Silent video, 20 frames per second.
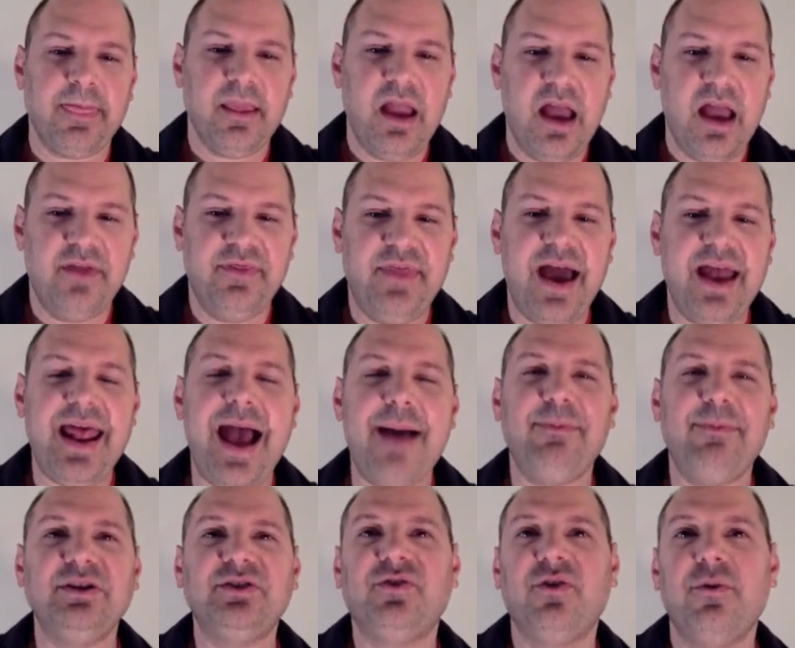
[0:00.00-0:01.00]
That
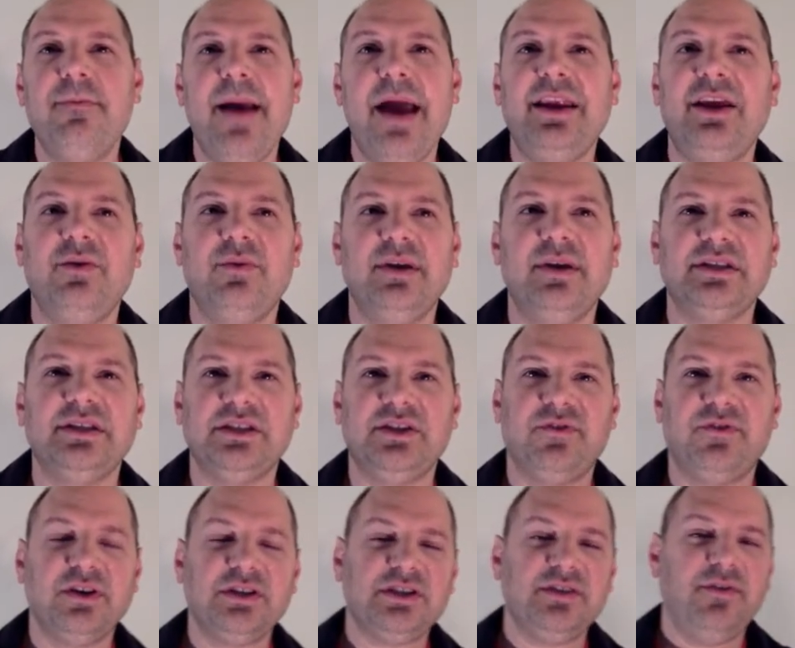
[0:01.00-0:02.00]
happens for many reasons.
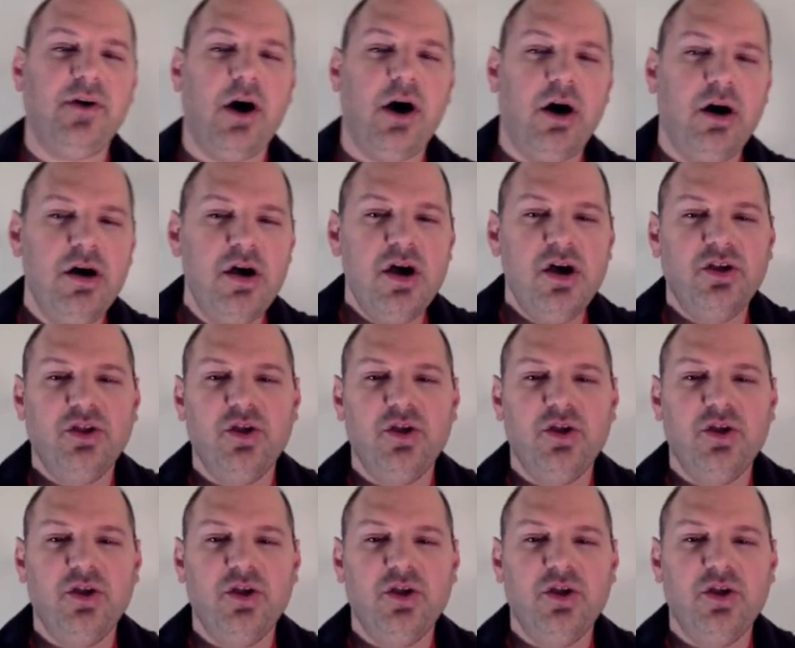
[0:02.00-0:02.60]
First of all,